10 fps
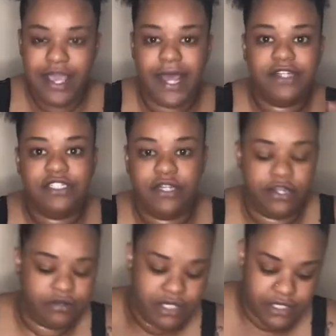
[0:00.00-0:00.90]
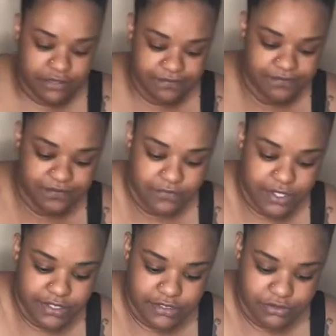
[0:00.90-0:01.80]
I was trying to hurry up
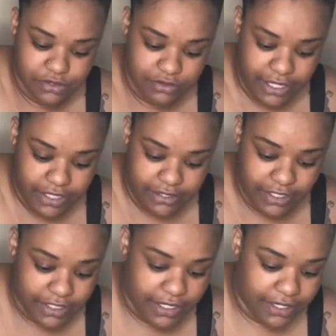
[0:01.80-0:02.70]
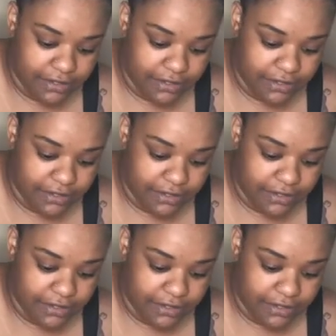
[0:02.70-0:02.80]
because it's real late, and